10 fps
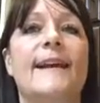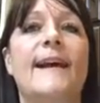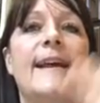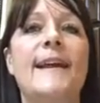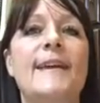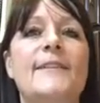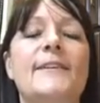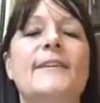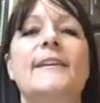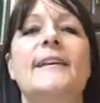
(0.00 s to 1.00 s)
Hi,
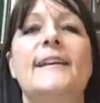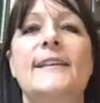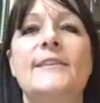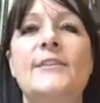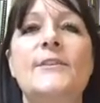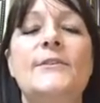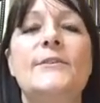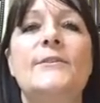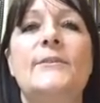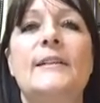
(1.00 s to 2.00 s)
Heather.
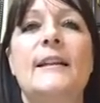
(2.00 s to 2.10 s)
To